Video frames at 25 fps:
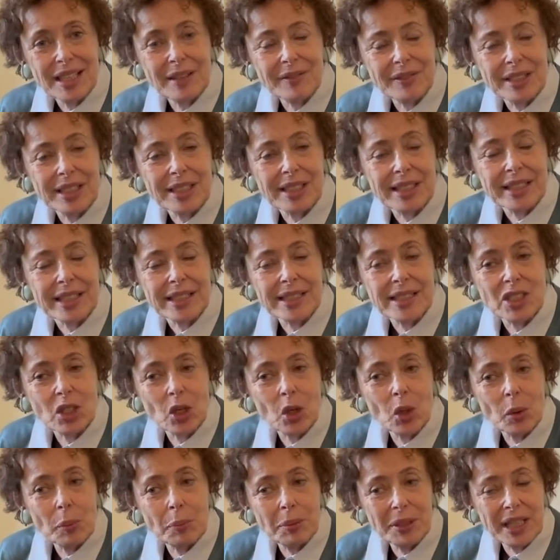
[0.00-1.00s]
Definitely.
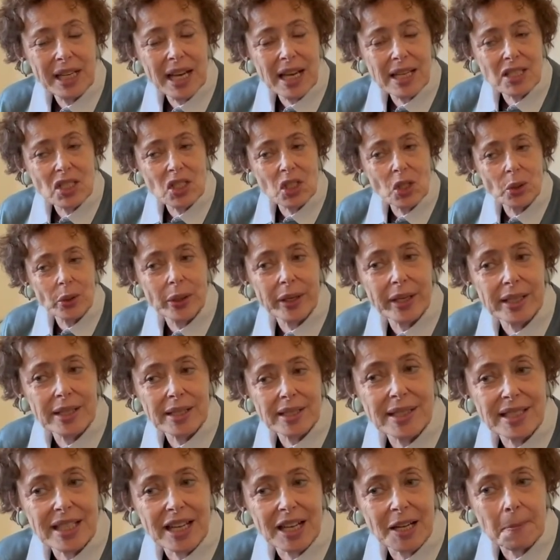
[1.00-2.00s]
So Picasso
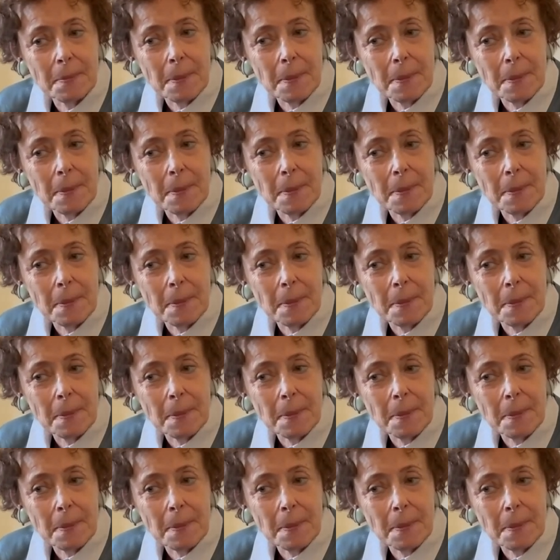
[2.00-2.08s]
is